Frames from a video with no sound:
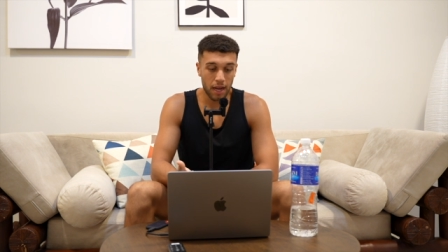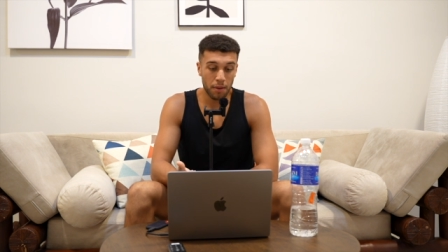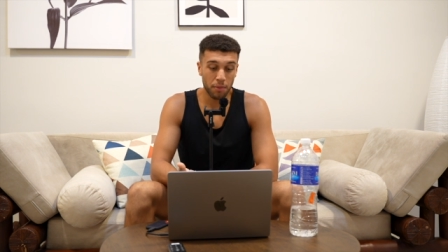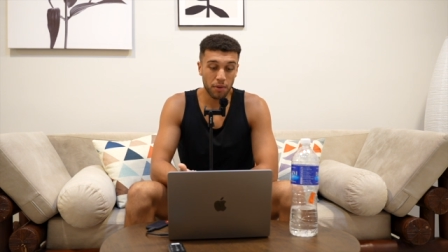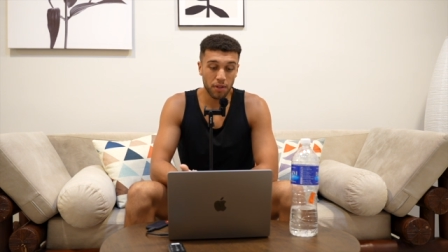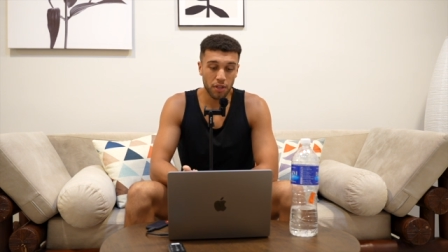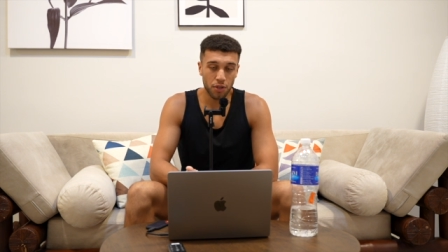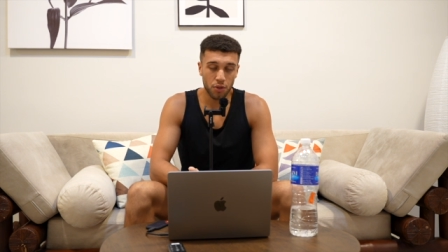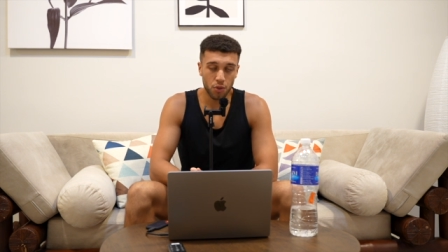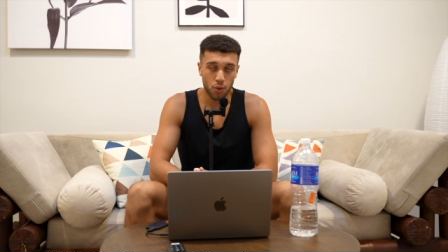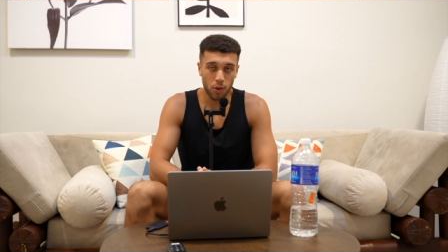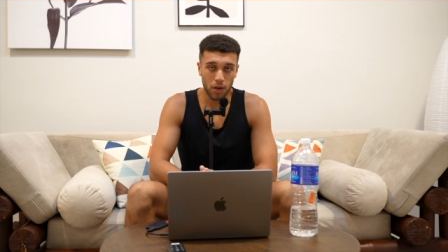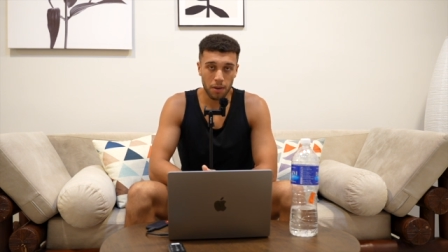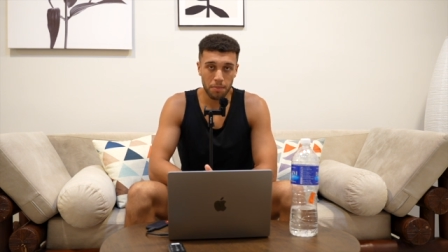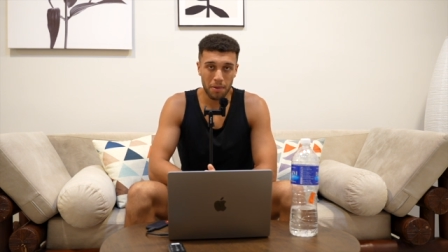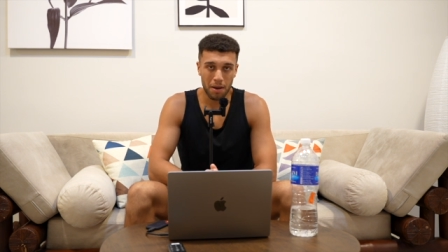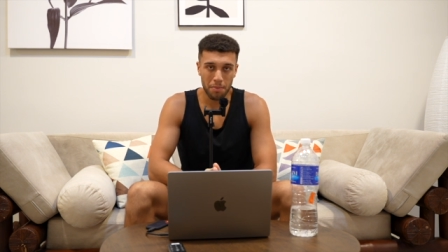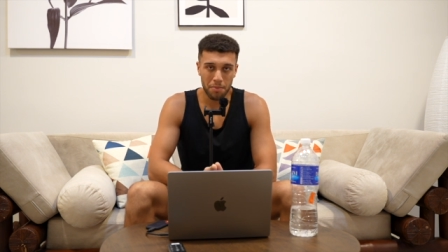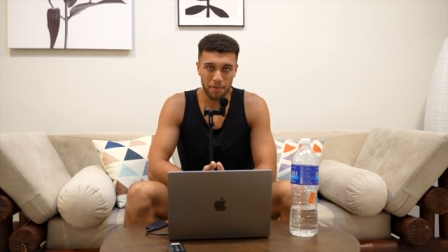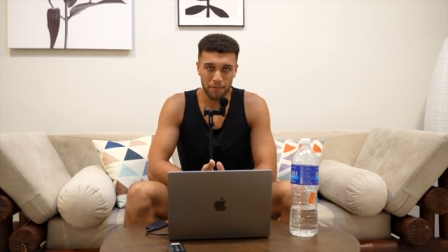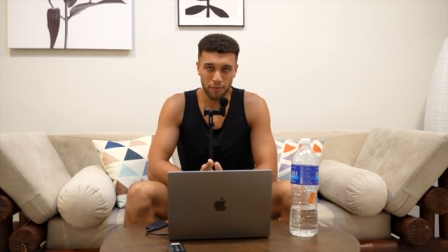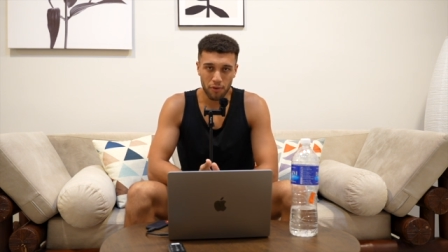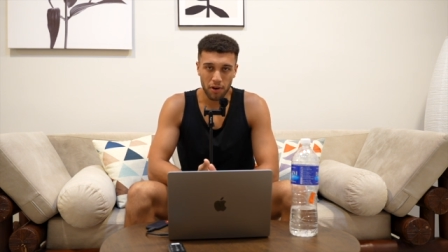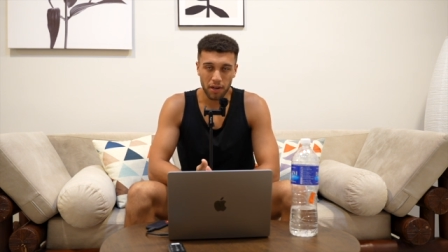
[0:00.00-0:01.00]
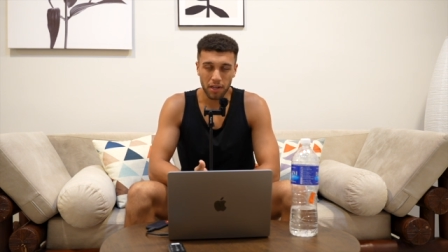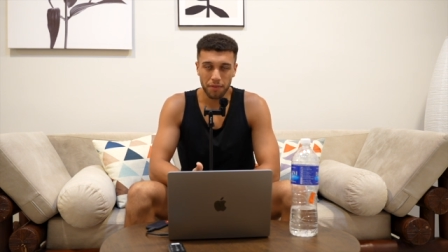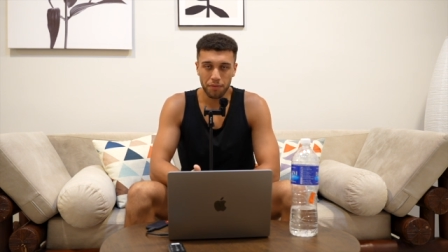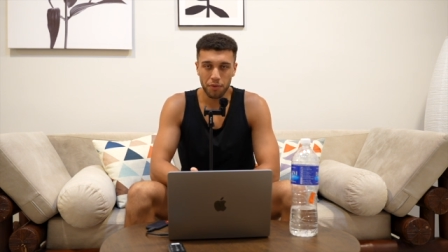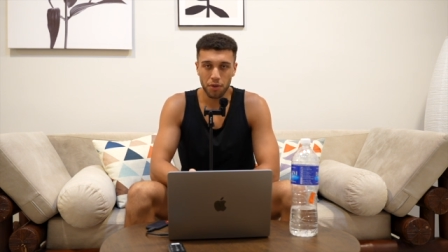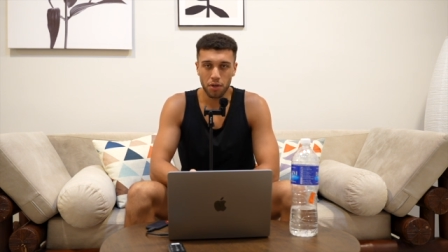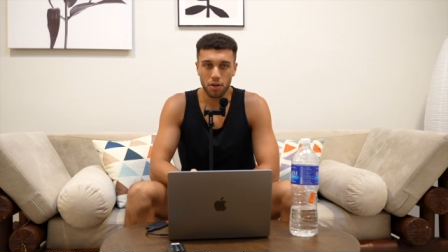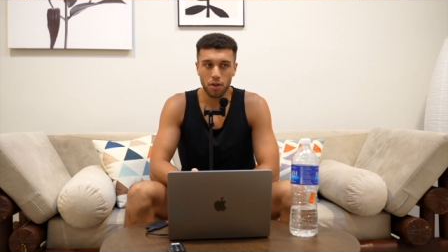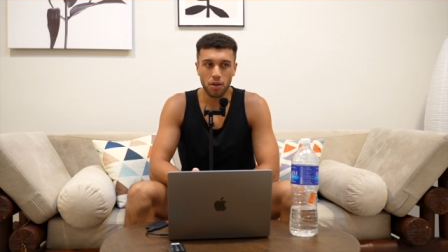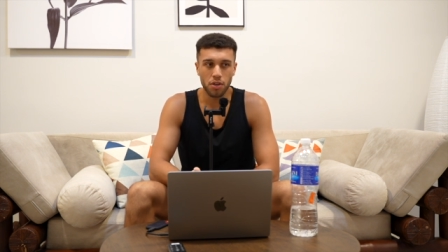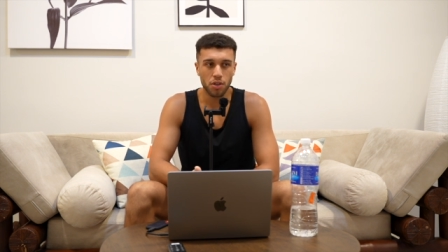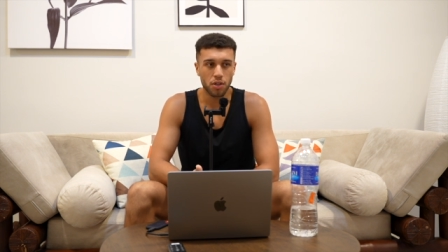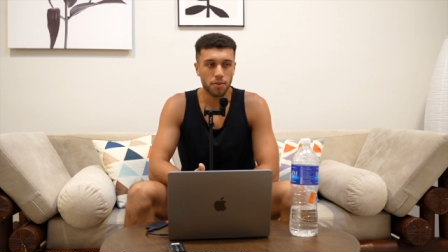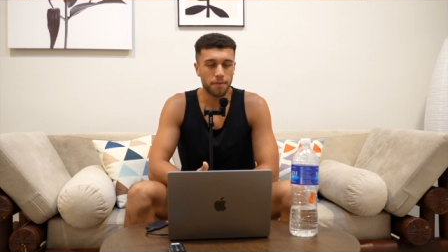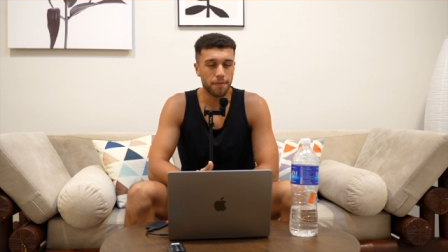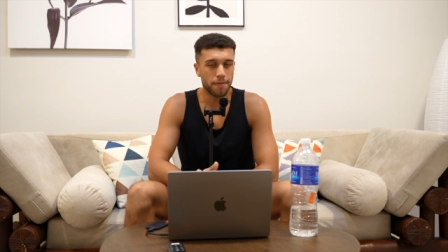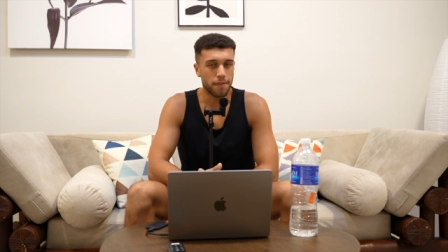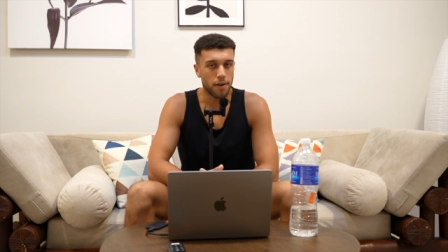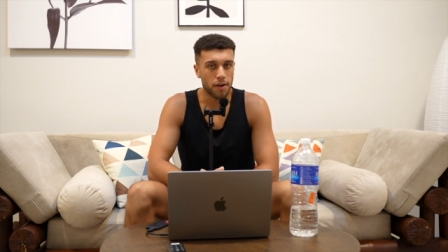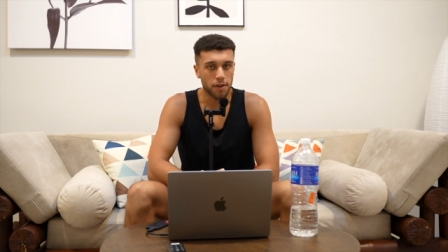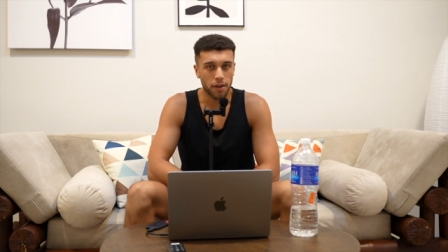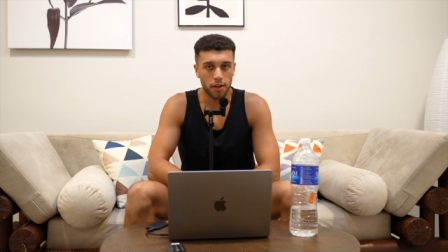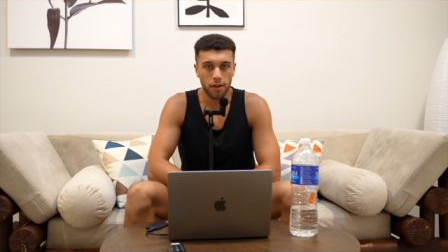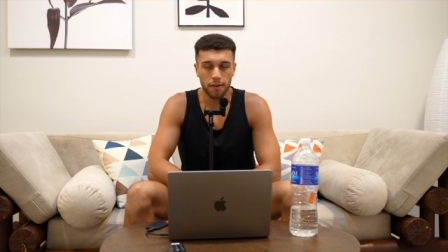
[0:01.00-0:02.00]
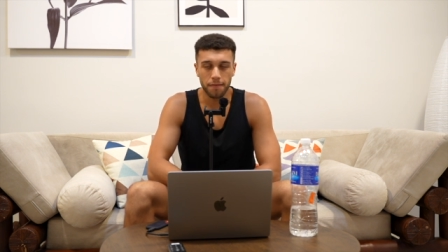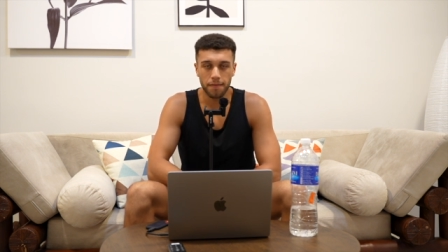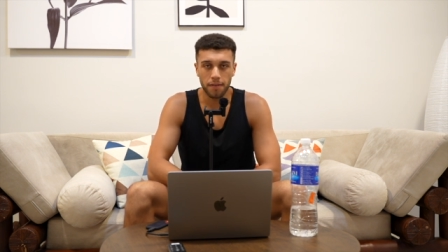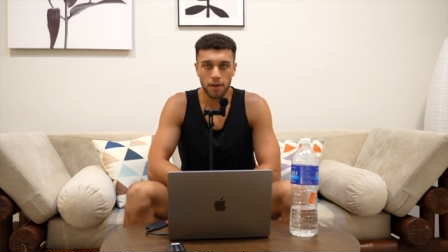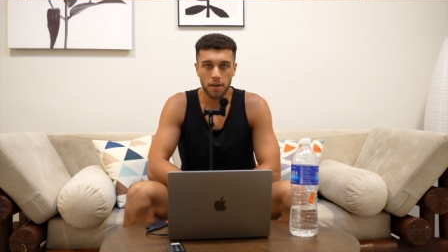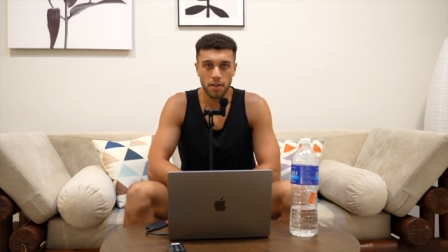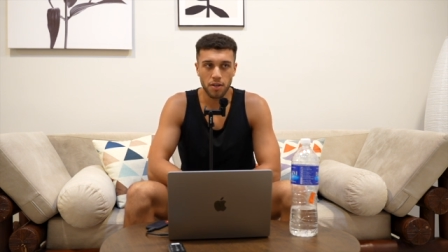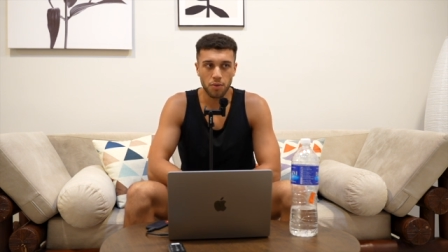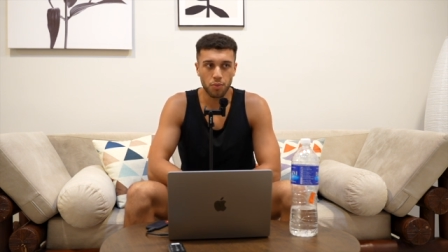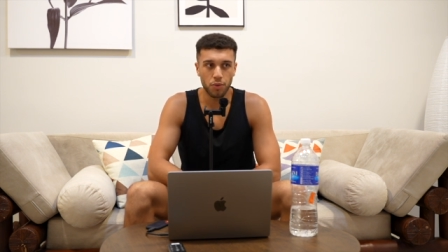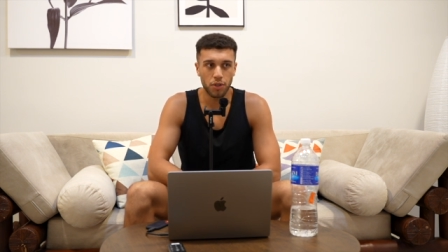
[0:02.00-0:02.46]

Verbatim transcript: I'm going to talk about before I give you guys some final advice,